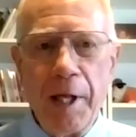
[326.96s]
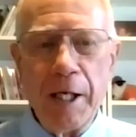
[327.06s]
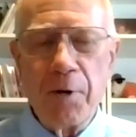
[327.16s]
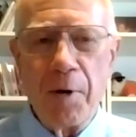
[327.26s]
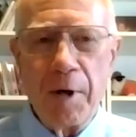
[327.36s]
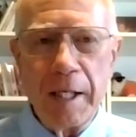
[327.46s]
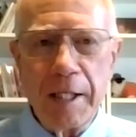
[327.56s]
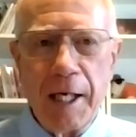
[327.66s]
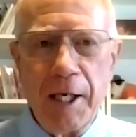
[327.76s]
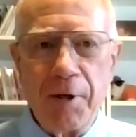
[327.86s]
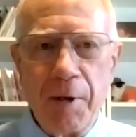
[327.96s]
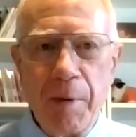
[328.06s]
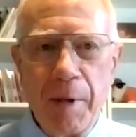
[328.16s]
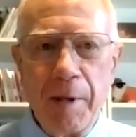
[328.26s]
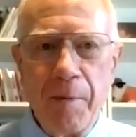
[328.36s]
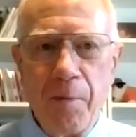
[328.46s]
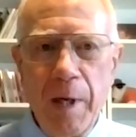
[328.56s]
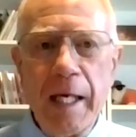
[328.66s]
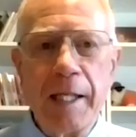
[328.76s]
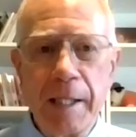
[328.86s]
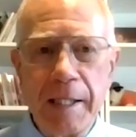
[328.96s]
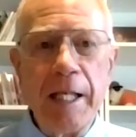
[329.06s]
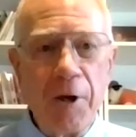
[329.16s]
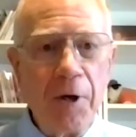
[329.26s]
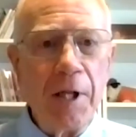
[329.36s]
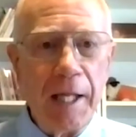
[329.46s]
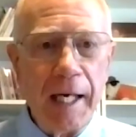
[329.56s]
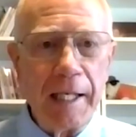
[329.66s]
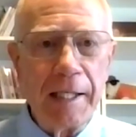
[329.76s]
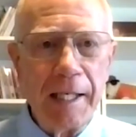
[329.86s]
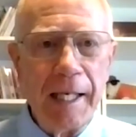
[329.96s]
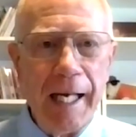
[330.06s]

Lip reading: things going on in this country, but we get to see the good things.